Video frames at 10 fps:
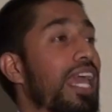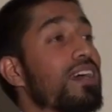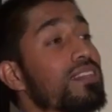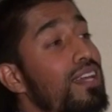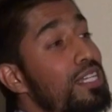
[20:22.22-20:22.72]

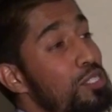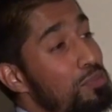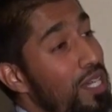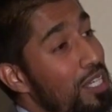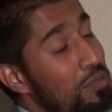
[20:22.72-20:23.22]
and Allah
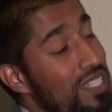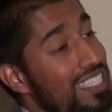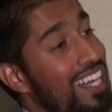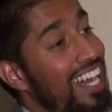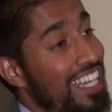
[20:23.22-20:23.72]
subhanahu wa
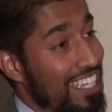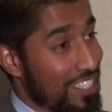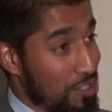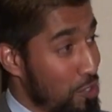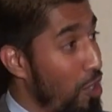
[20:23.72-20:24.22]

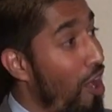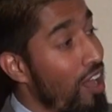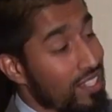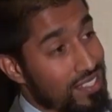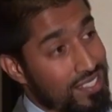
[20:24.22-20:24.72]
ta'ala
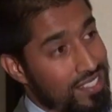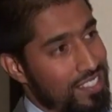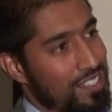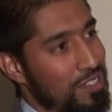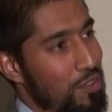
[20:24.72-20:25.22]

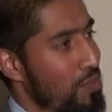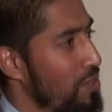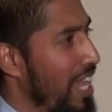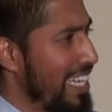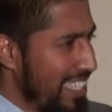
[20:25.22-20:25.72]
calls
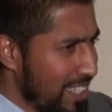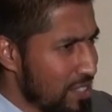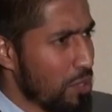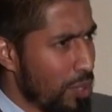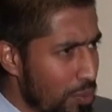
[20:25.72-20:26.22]
and
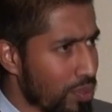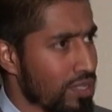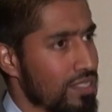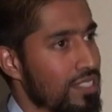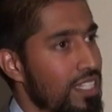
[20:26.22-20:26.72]
tells the people,